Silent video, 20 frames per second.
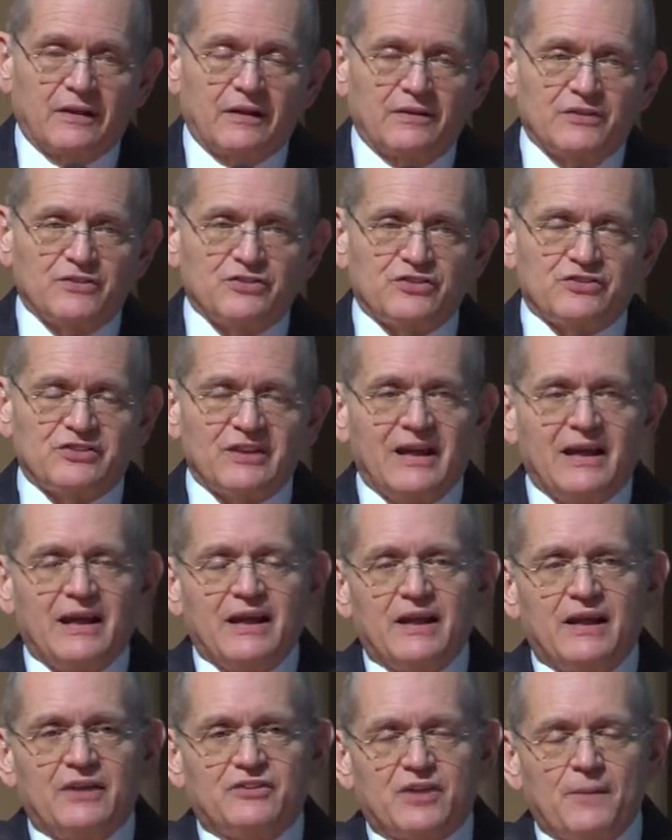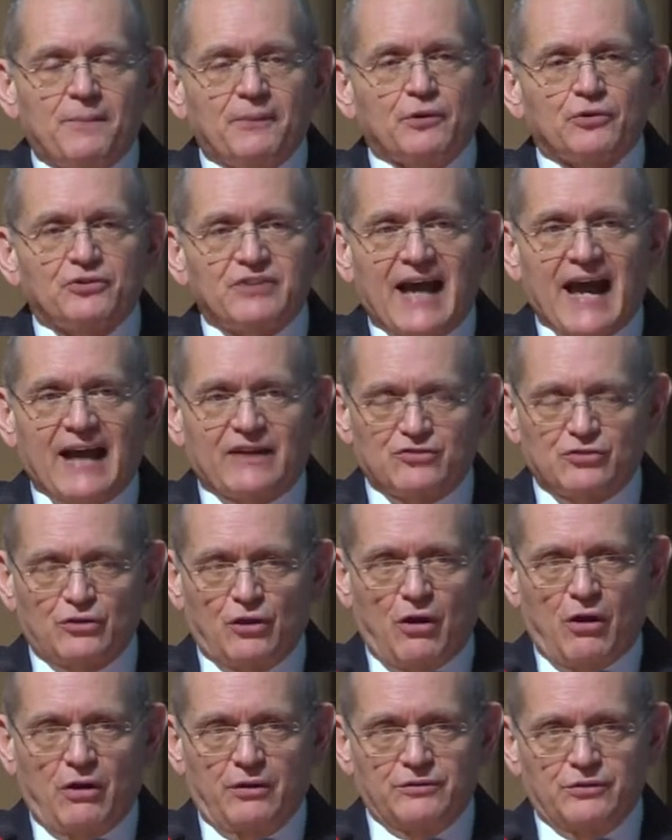this is a typical tax
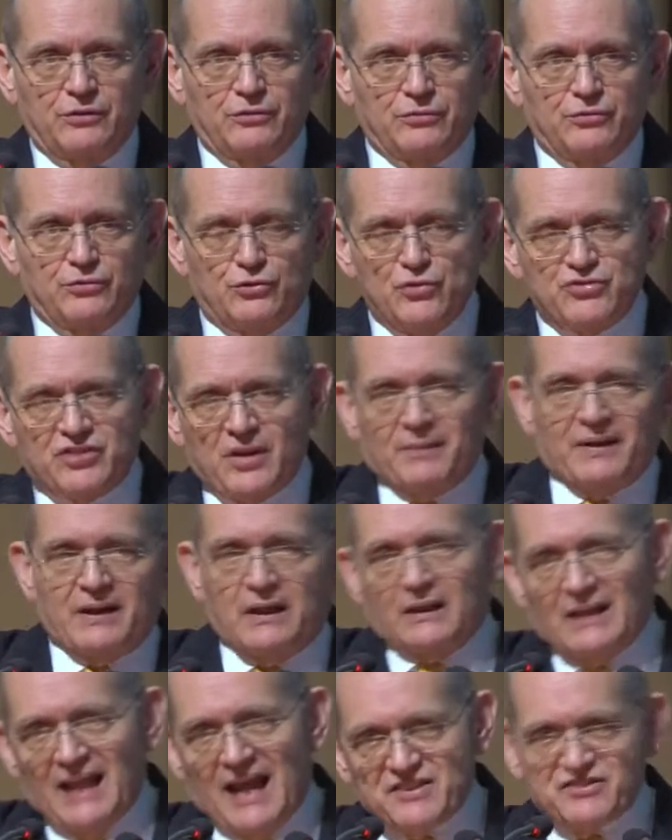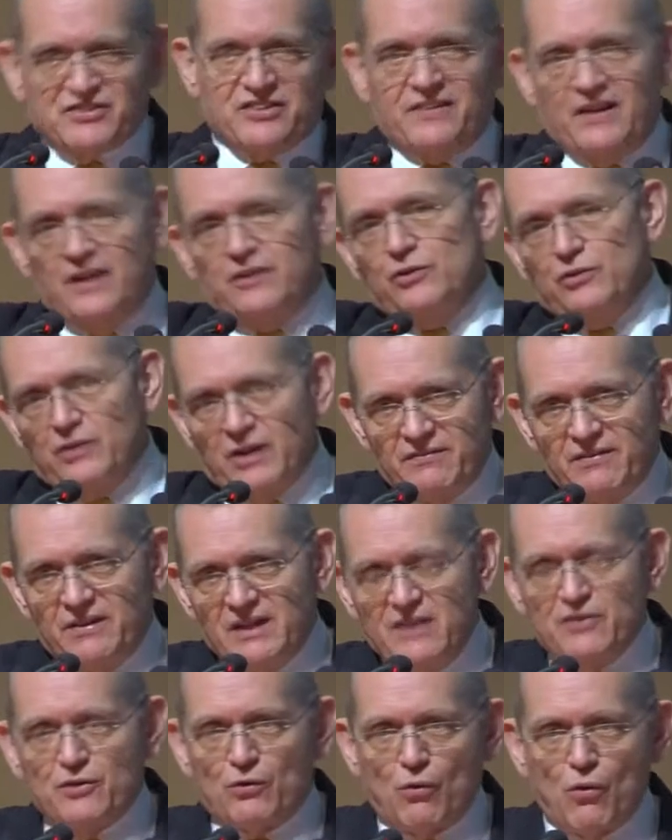law. You do something unless and then you give an
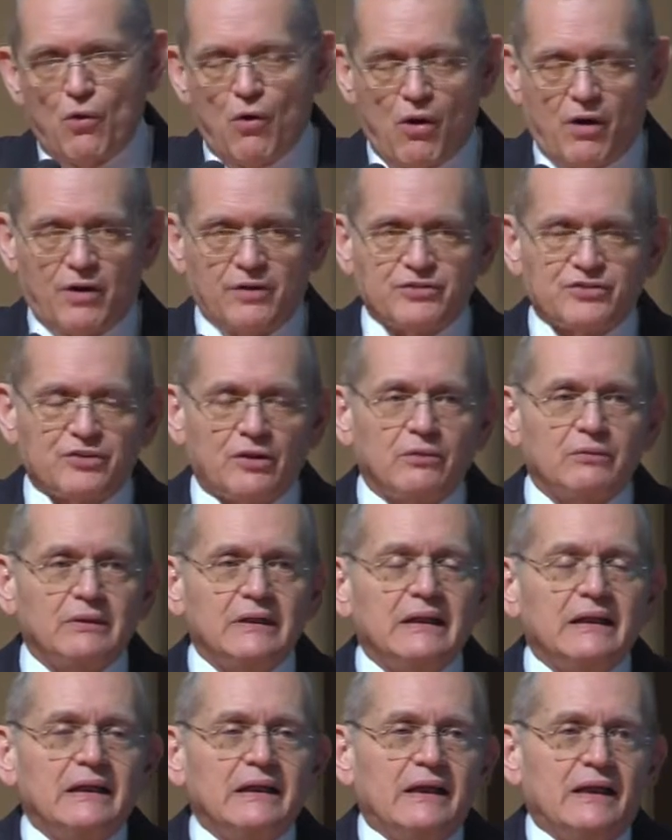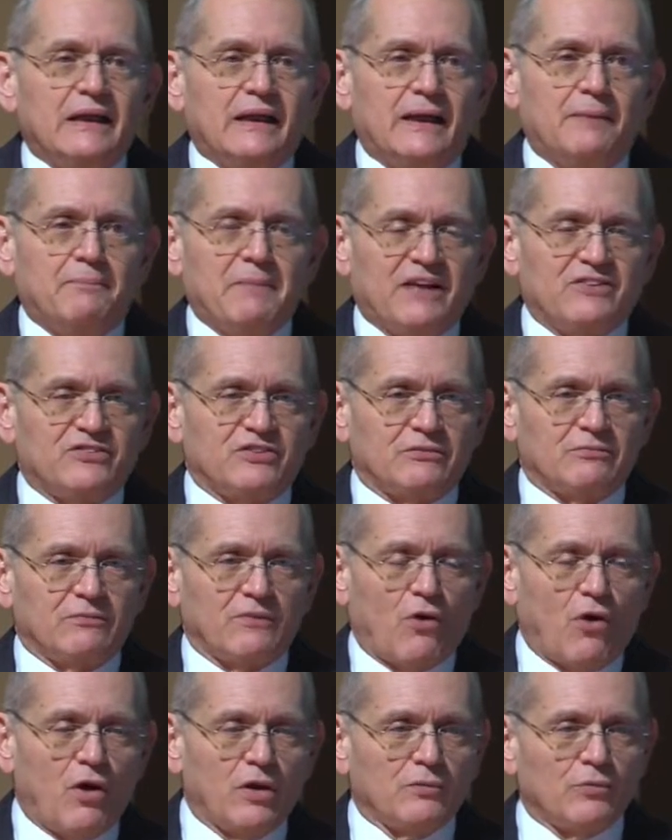either or. So it makes it
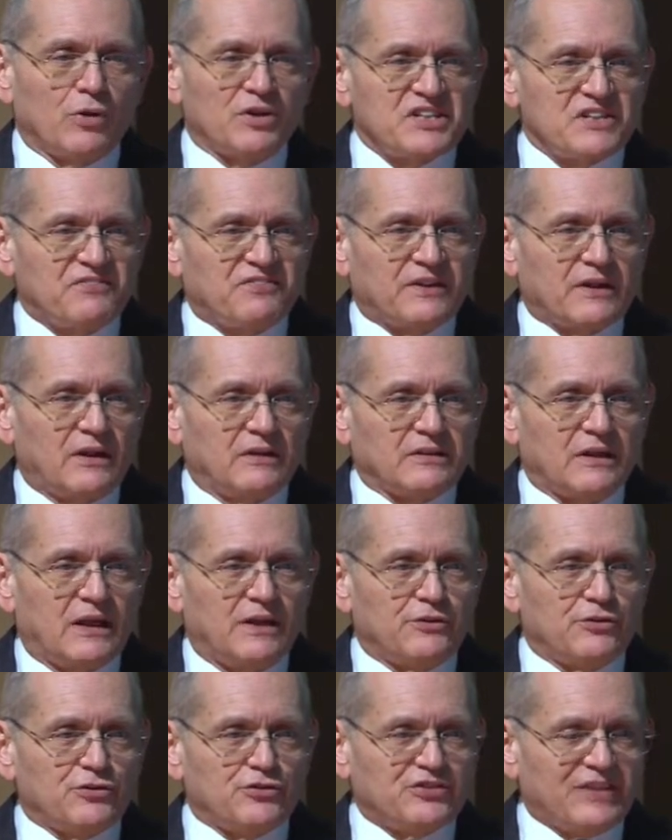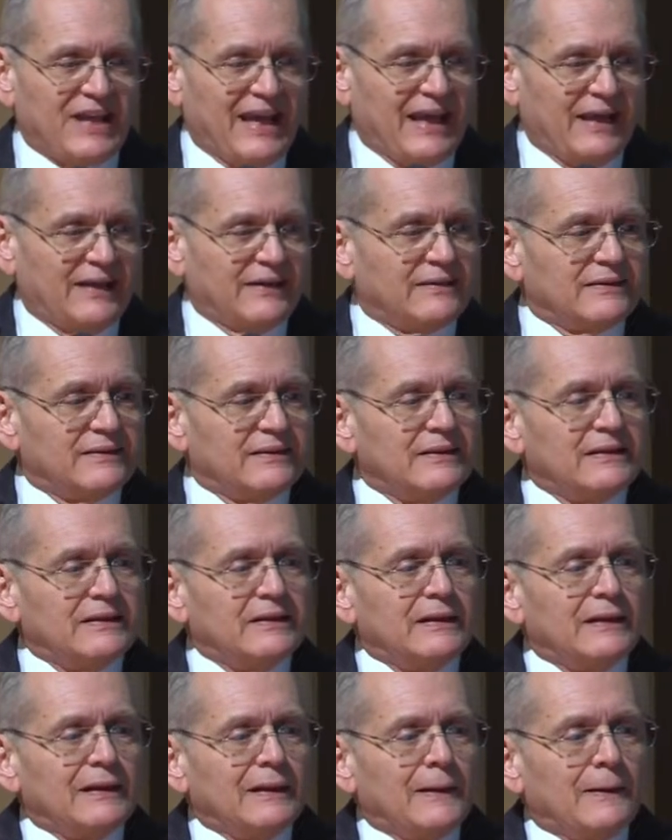all the more difficult to understand.
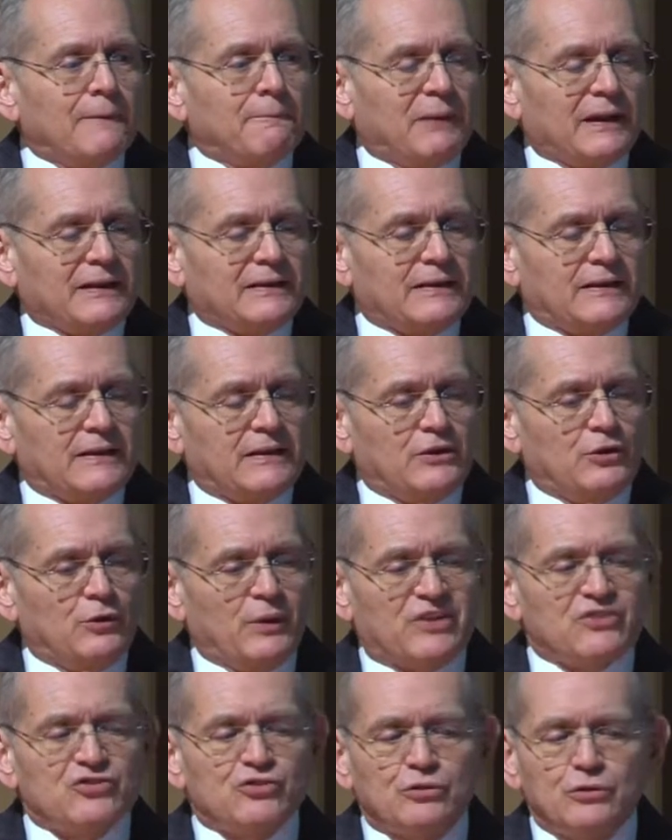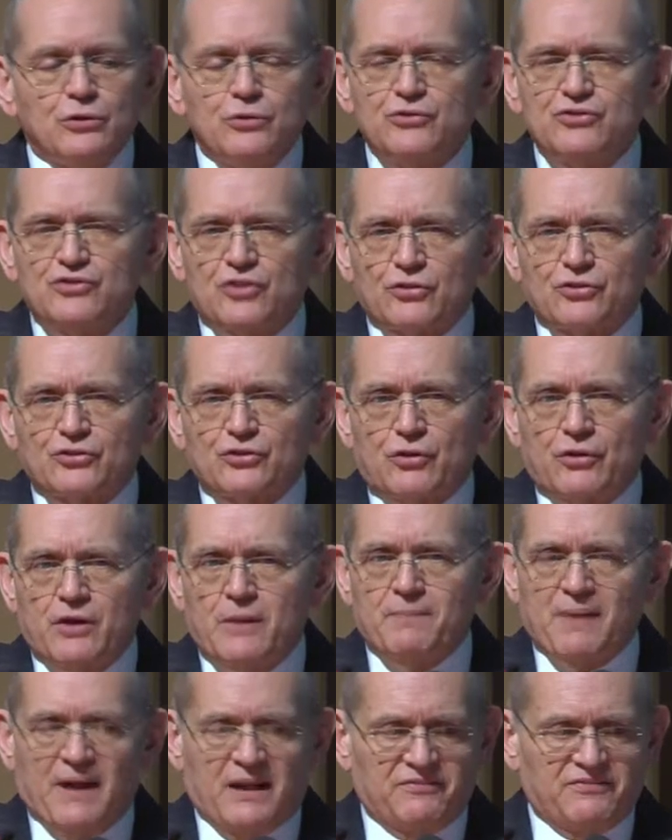But you exclude Social Security
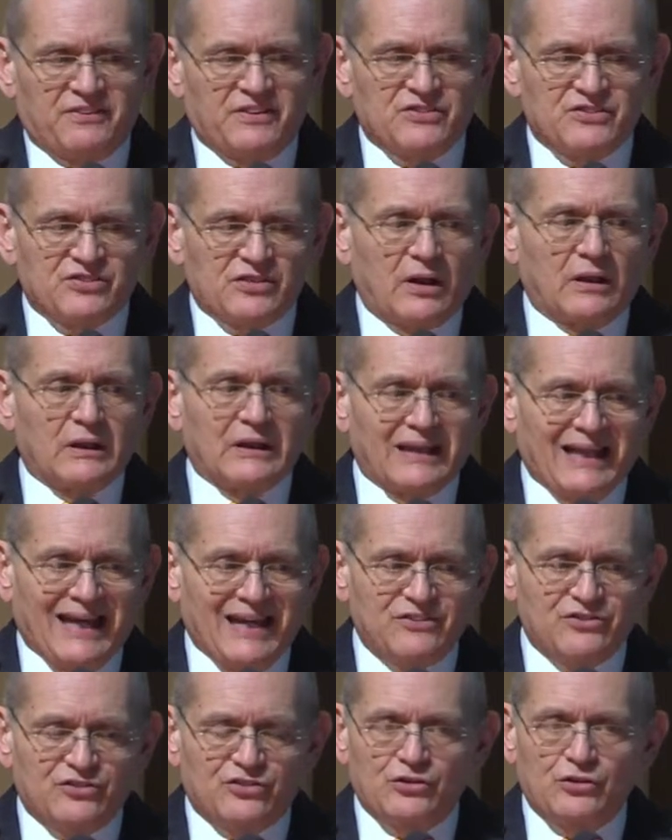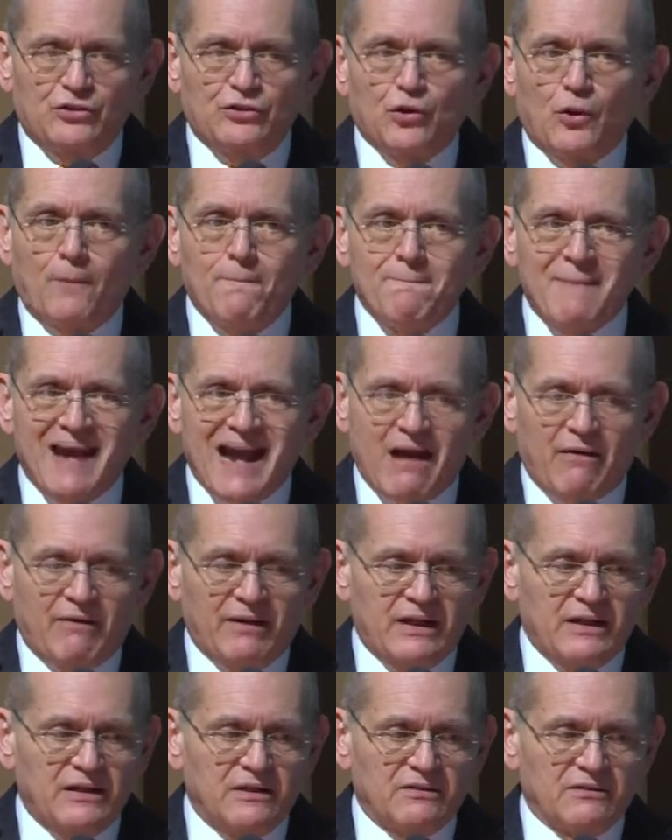benefits unless you're
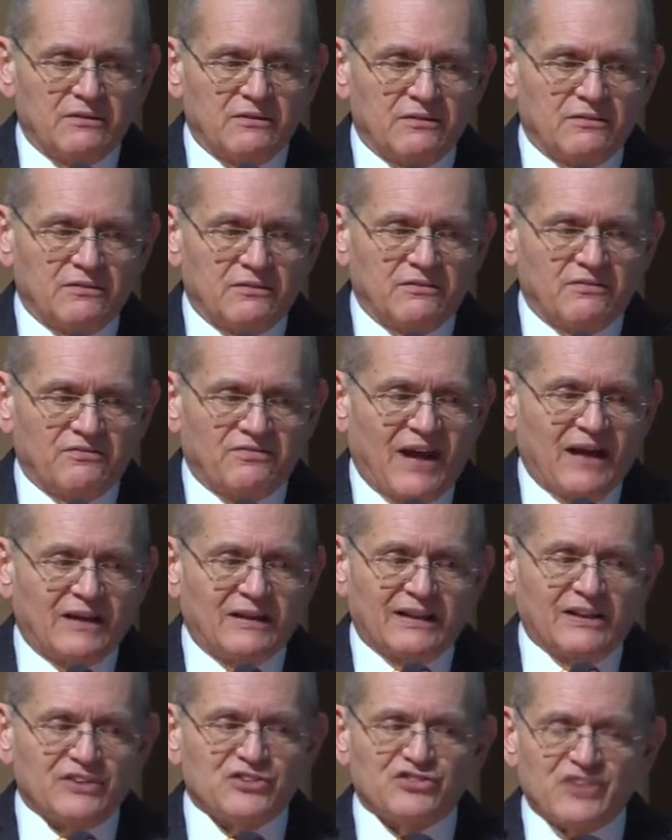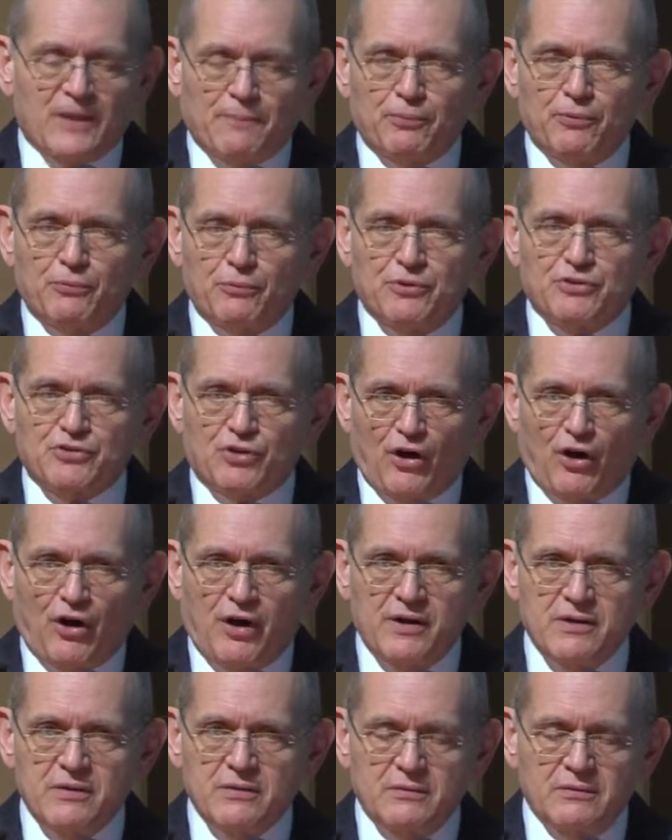married, filing a separate
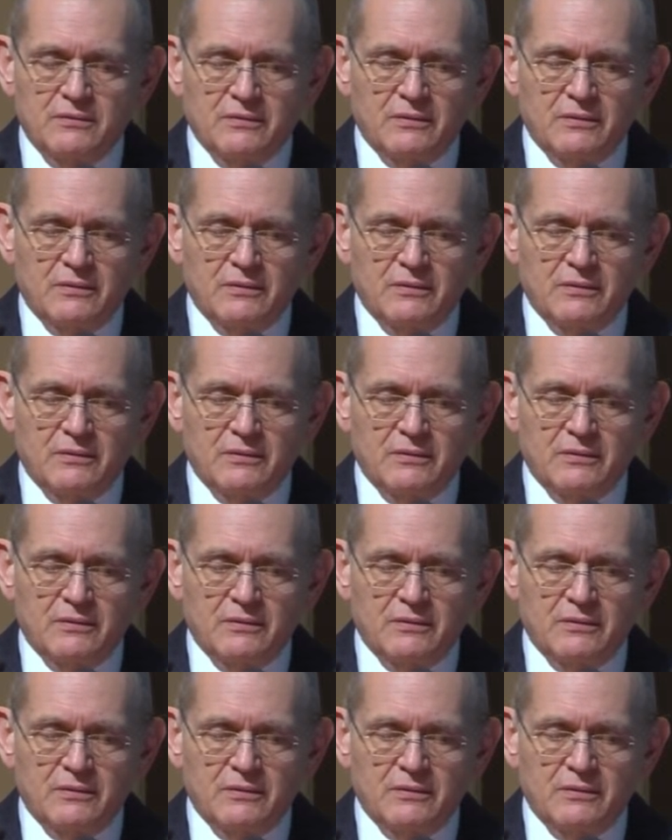return,